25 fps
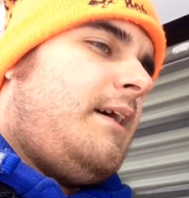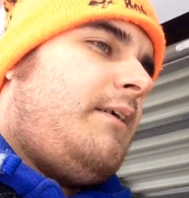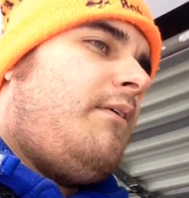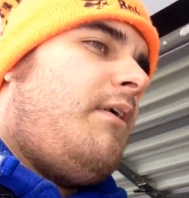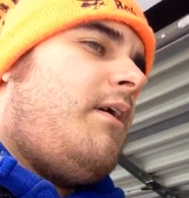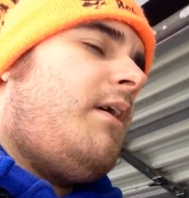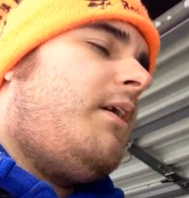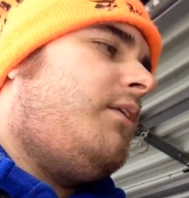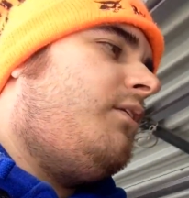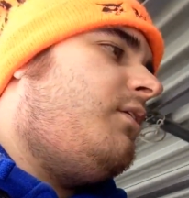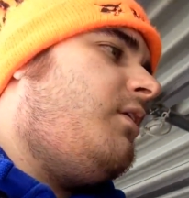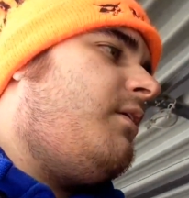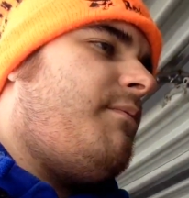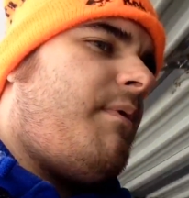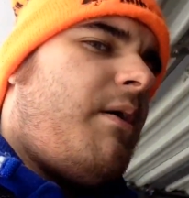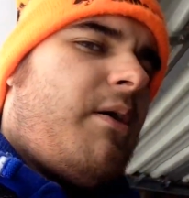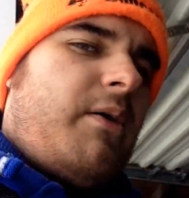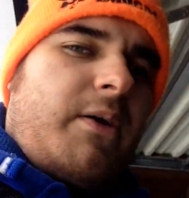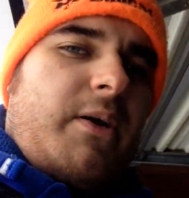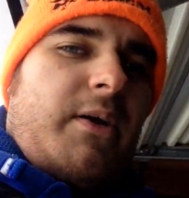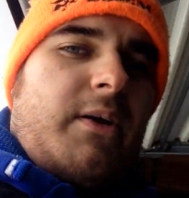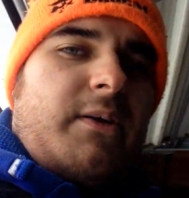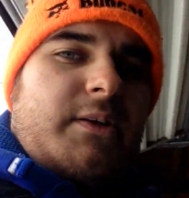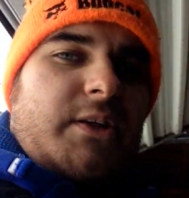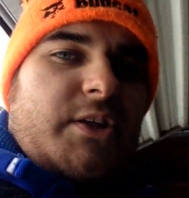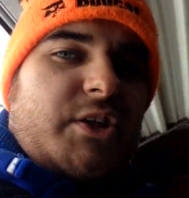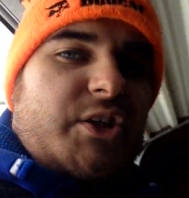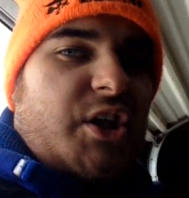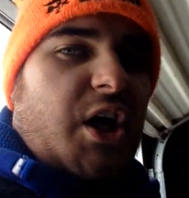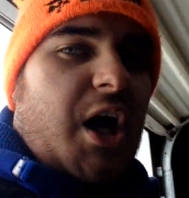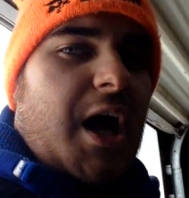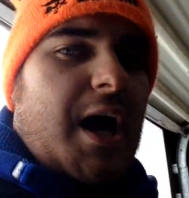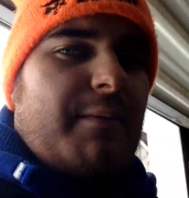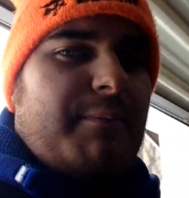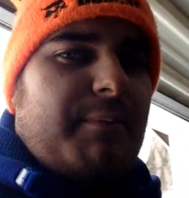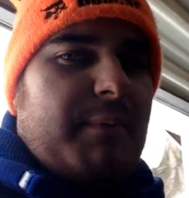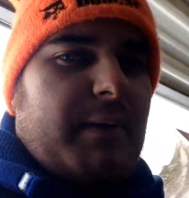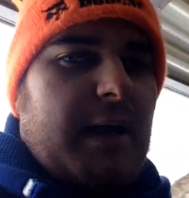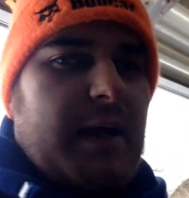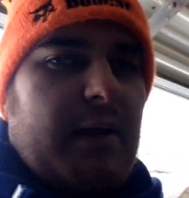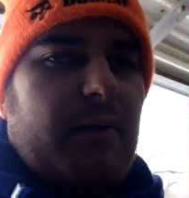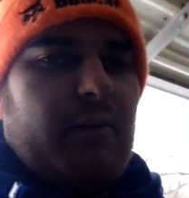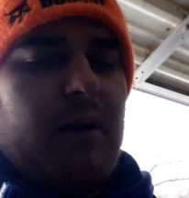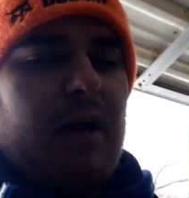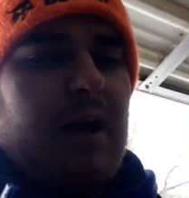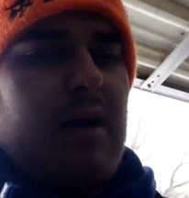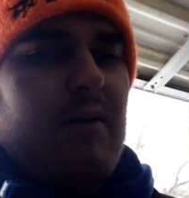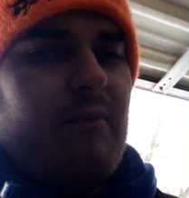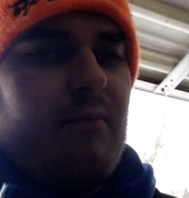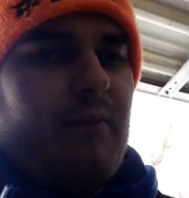I want to do them out here in the shop, and I don't
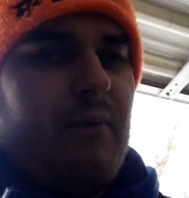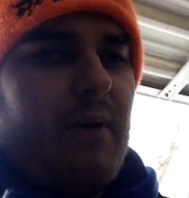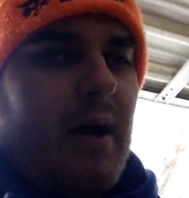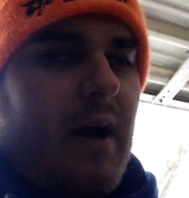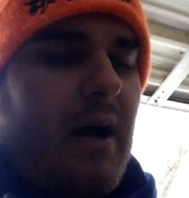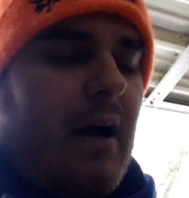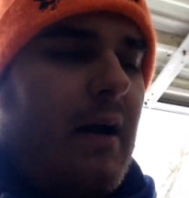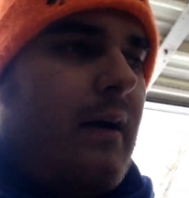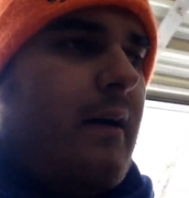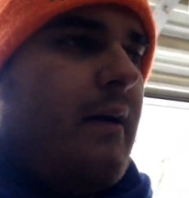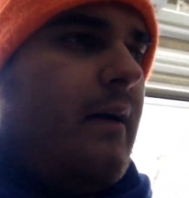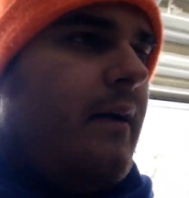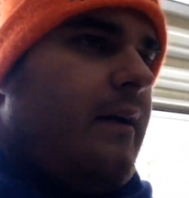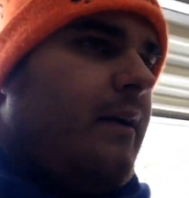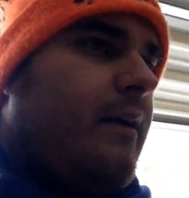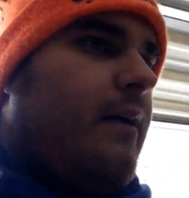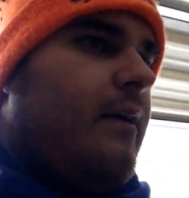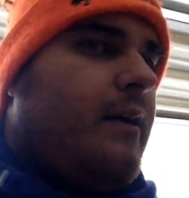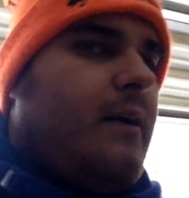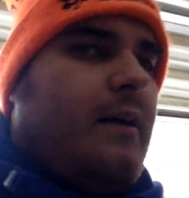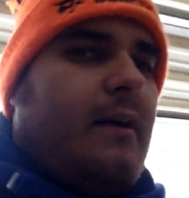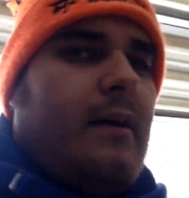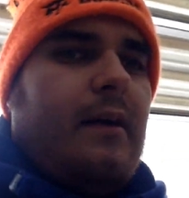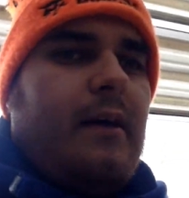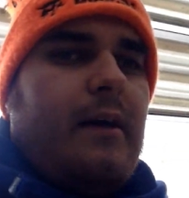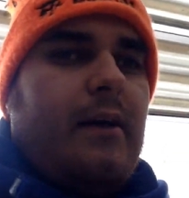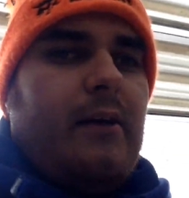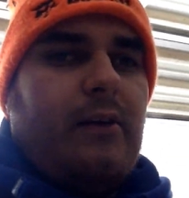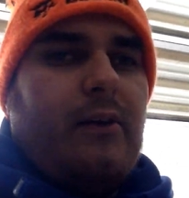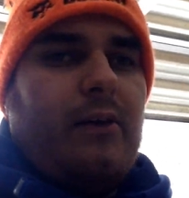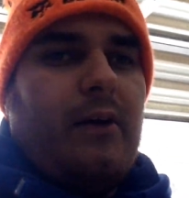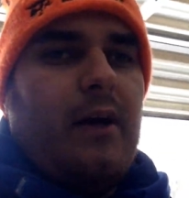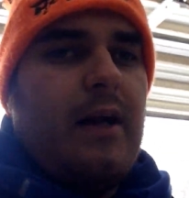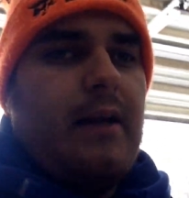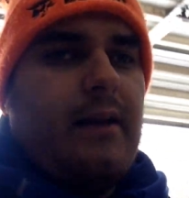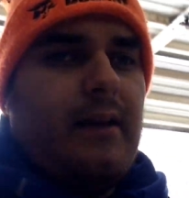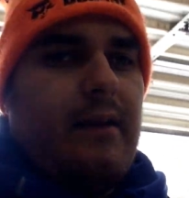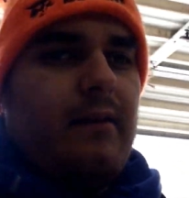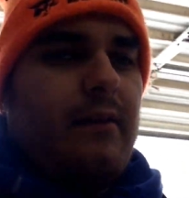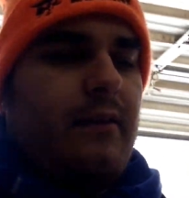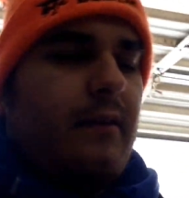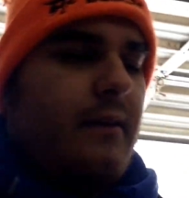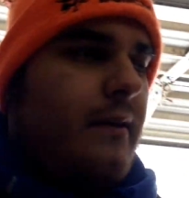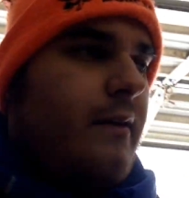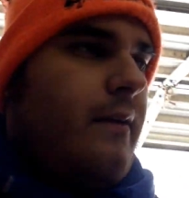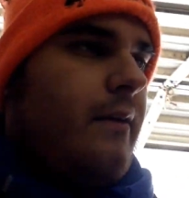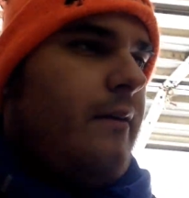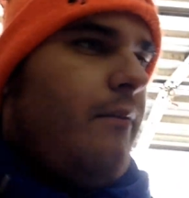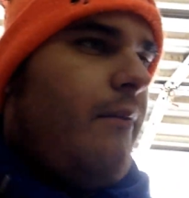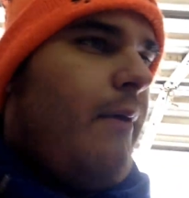have uh, internet,
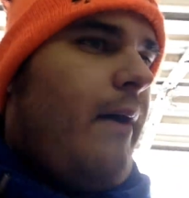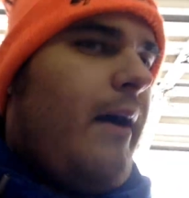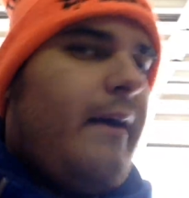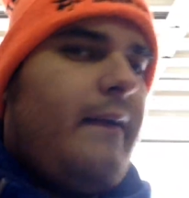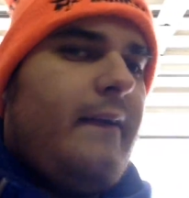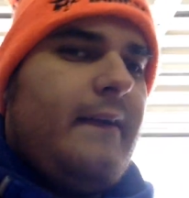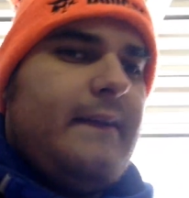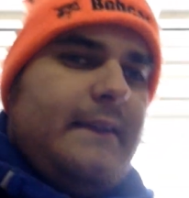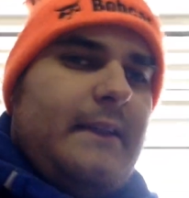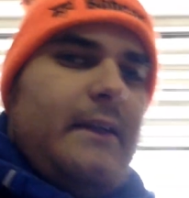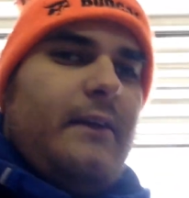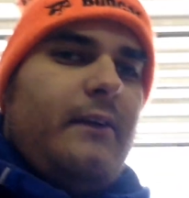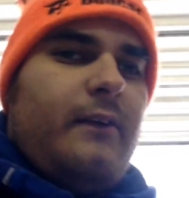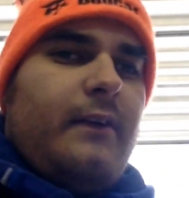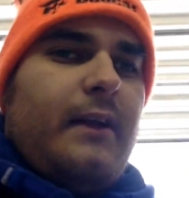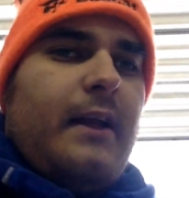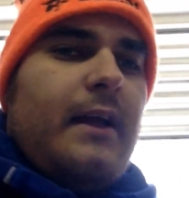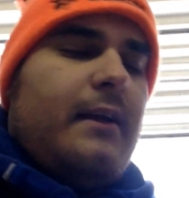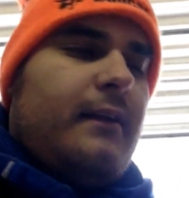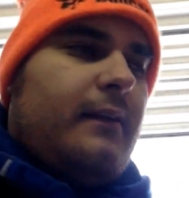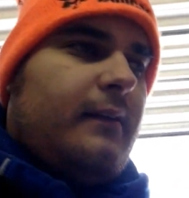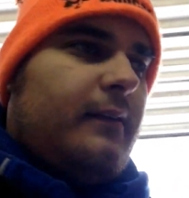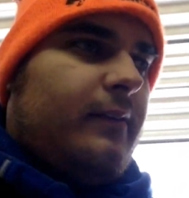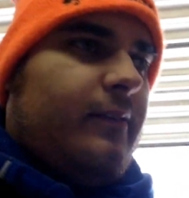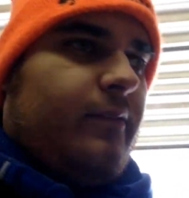wireless internet.